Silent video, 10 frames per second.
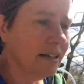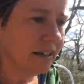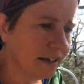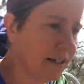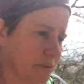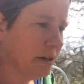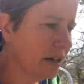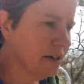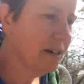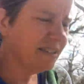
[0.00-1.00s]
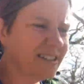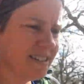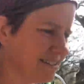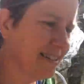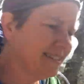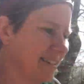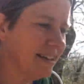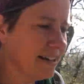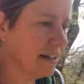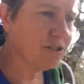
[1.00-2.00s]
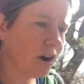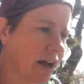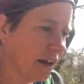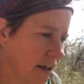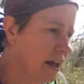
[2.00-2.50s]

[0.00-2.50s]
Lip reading: It's just, you can't get dry.